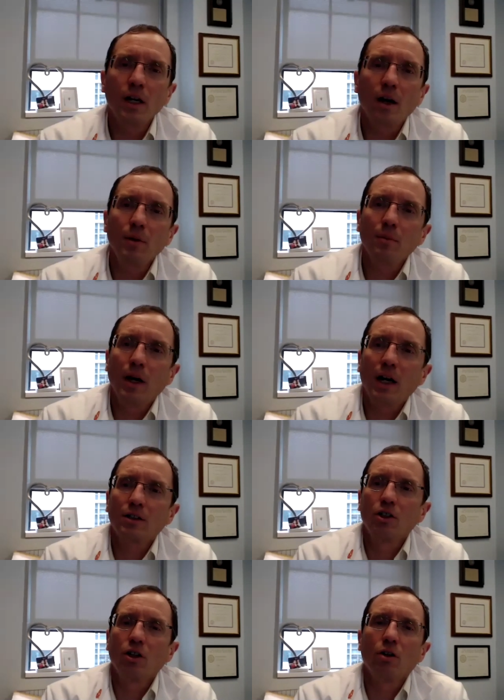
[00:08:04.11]
coming back
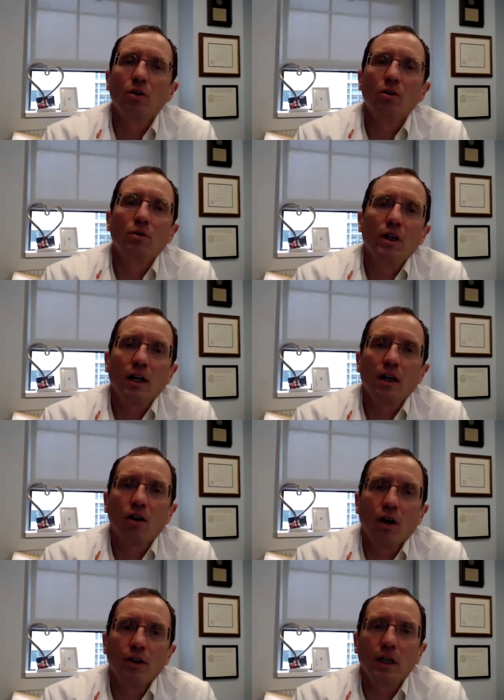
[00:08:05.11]
to you, getting
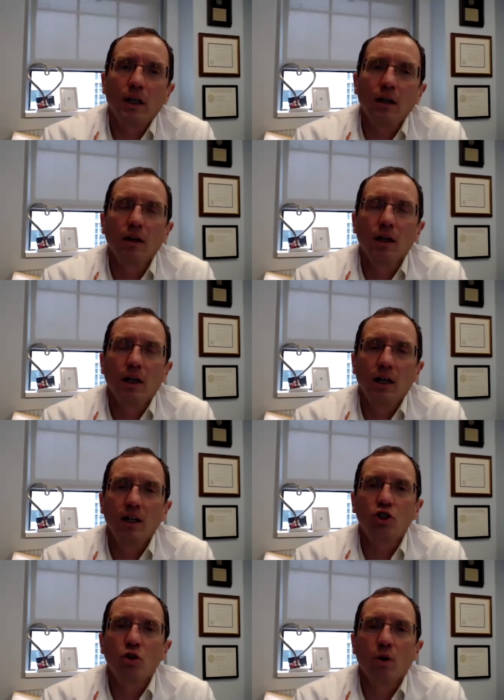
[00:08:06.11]
on the
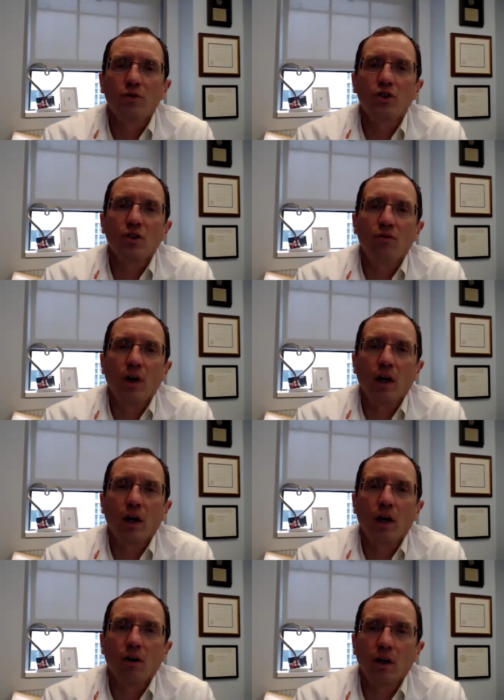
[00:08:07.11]
issue of
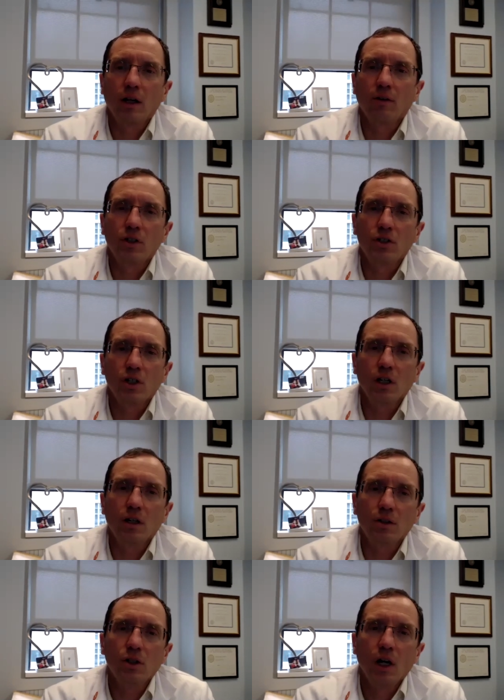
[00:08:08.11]
severity of
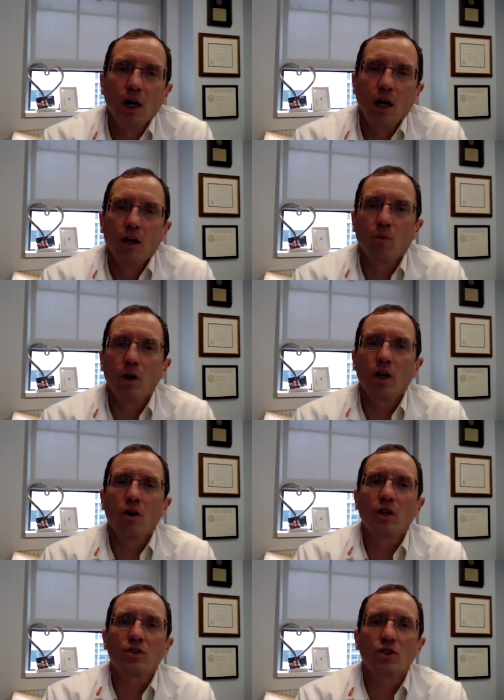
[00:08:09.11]
disease, we know
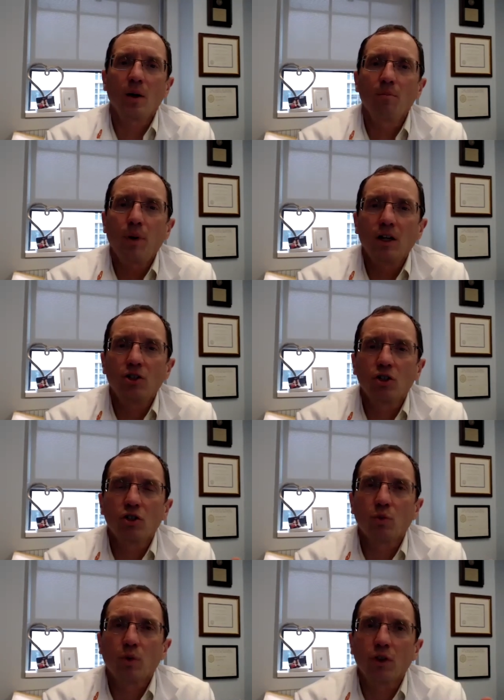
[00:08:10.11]
that some
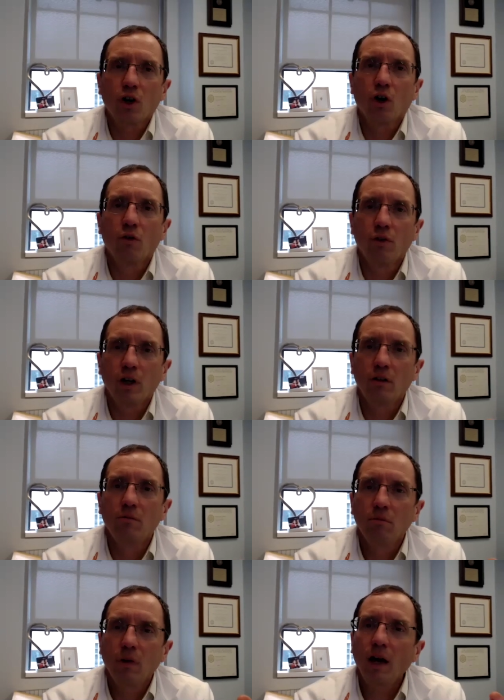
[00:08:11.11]
patients with COVID
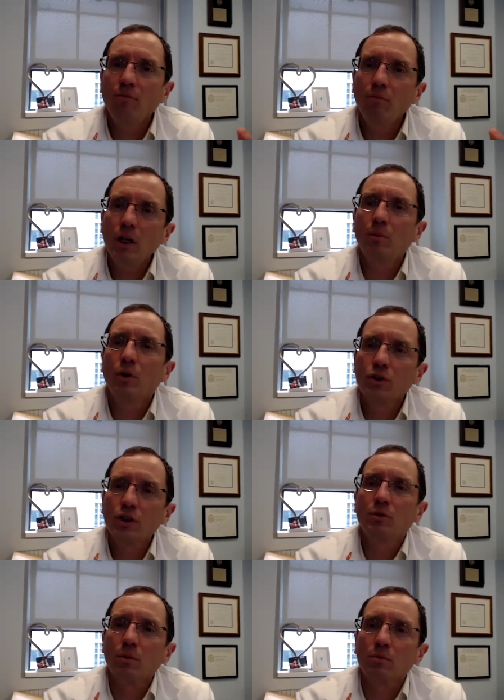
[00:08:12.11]
have minimal
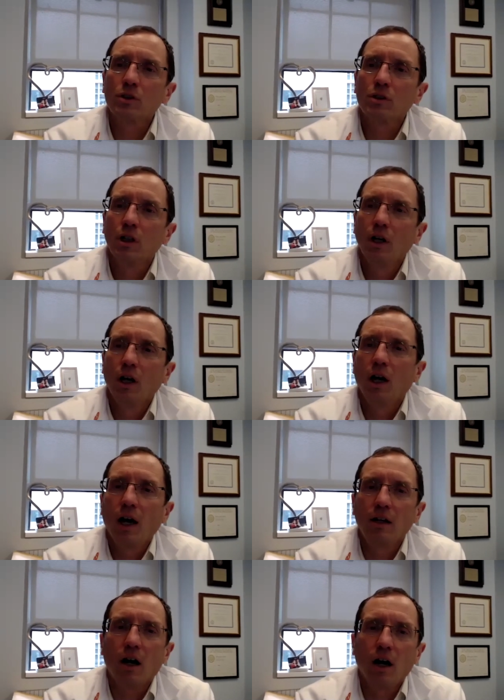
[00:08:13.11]
symptoms and
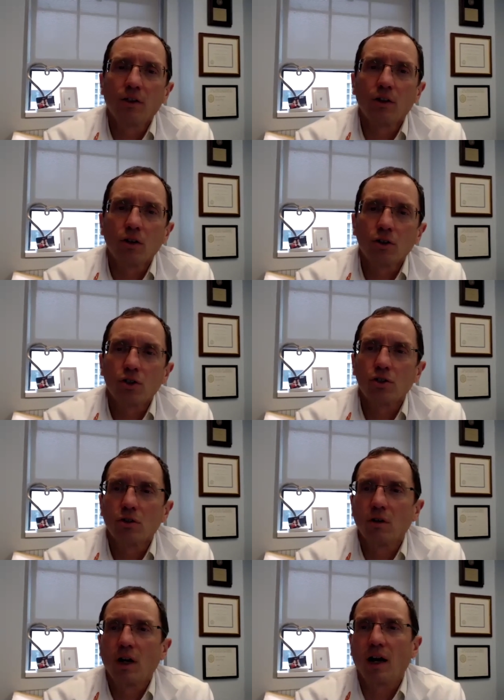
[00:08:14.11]
others
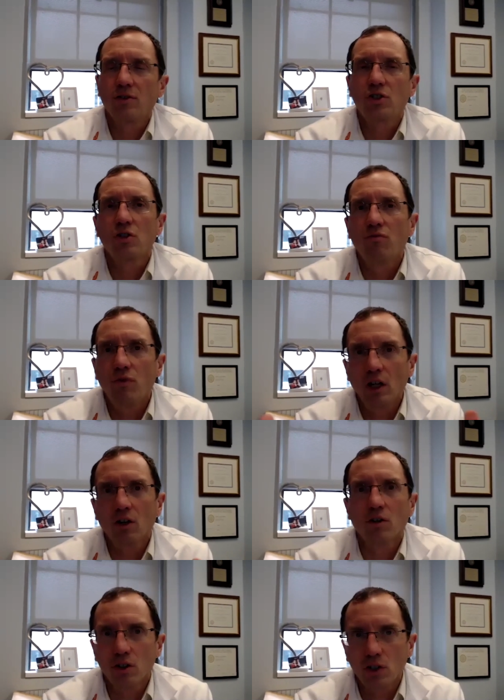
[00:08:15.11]
have
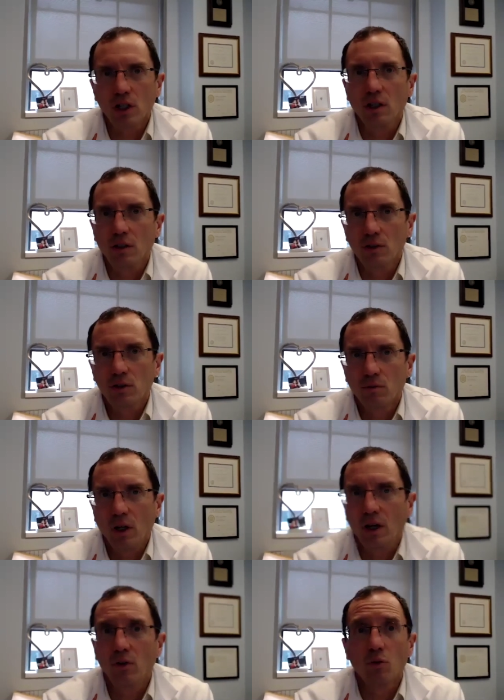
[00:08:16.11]
severe disease,
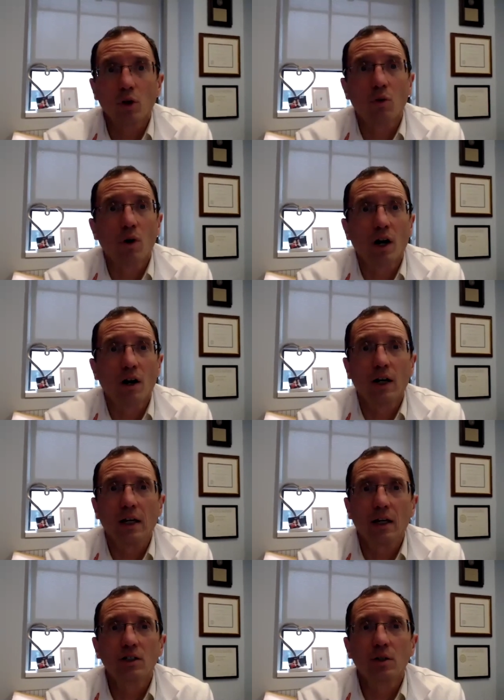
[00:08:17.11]
even
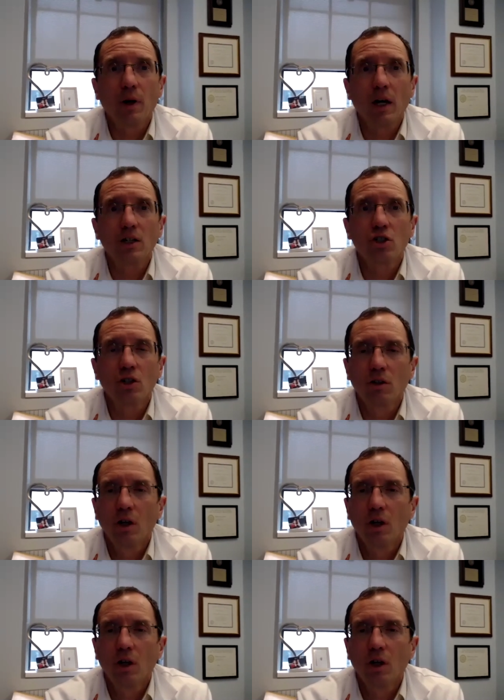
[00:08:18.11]
requiring intubation,